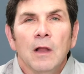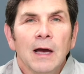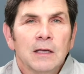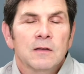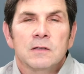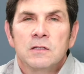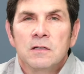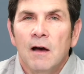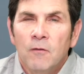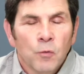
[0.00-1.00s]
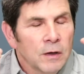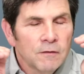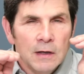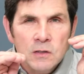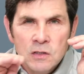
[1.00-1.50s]
like this stuff,
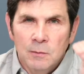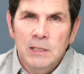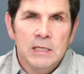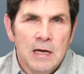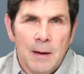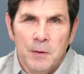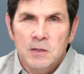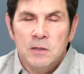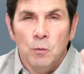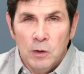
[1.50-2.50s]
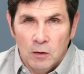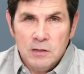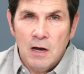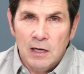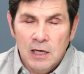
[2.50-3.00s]
we've got so many topics that we are
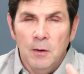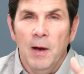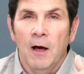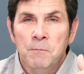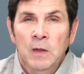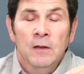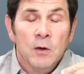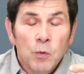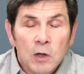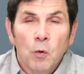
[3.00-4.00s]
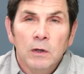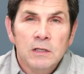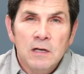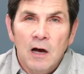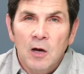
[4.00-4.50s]
talking about, that we're going
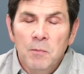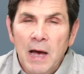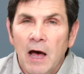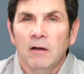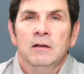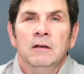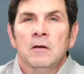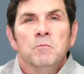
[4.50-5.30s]
to talk about,